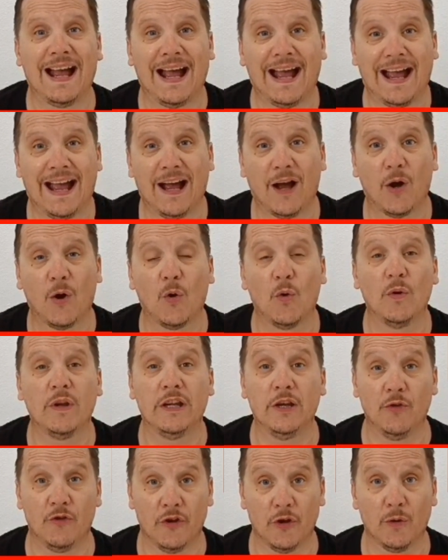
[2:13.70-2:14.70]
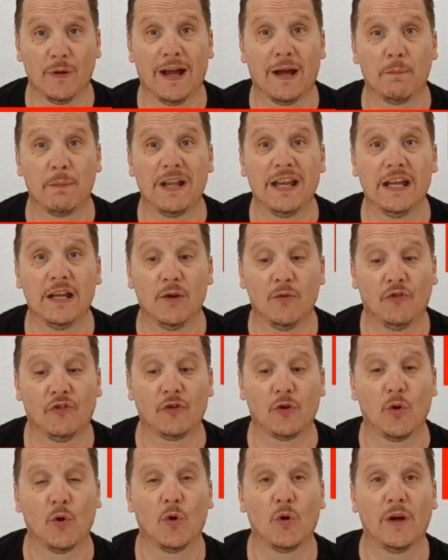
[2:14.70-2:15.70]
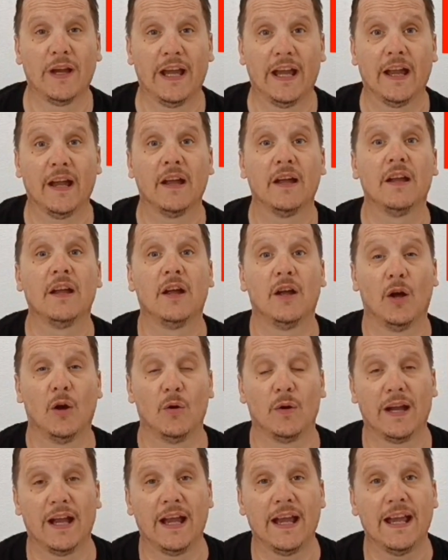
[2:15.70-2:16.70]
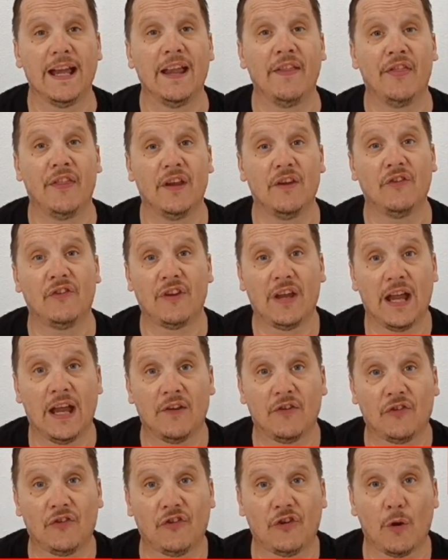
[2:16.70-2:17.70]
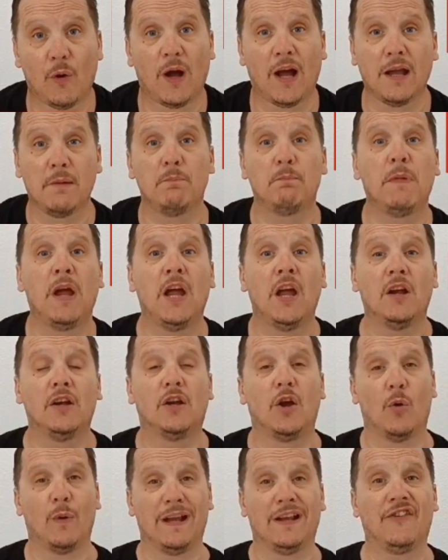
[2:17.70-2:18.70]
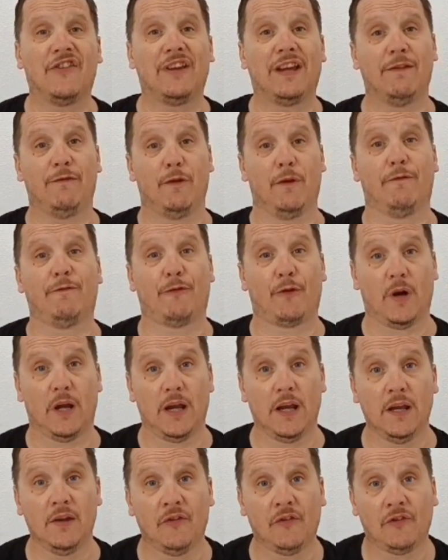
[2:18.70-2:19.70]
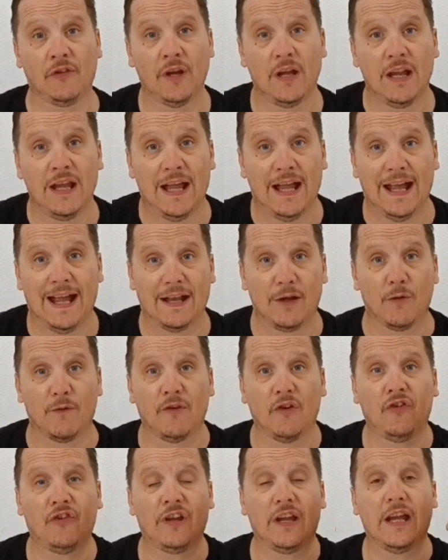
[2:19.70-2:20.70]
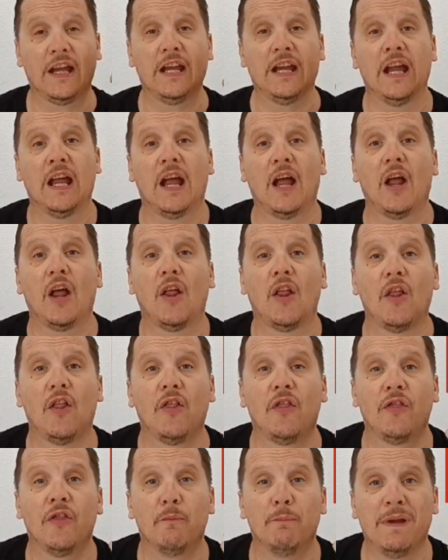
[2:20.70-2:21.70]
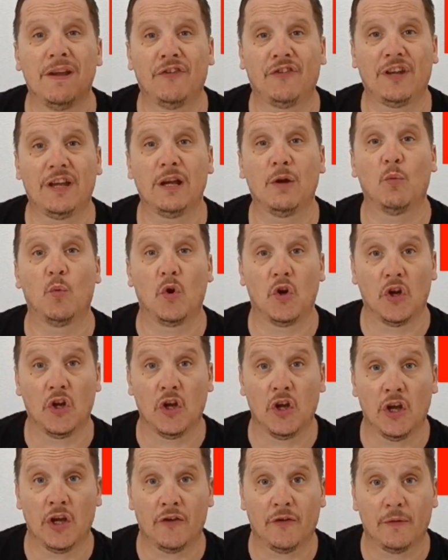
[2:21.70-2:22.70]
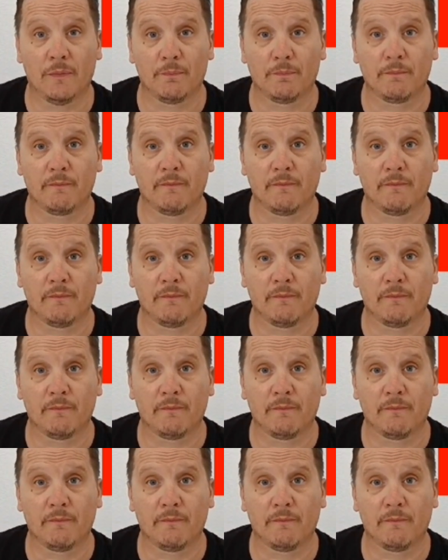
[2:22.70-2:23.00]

how you do, how many you score here, okay, in this test. So I'm going to give you a phrase, and obviously the missing word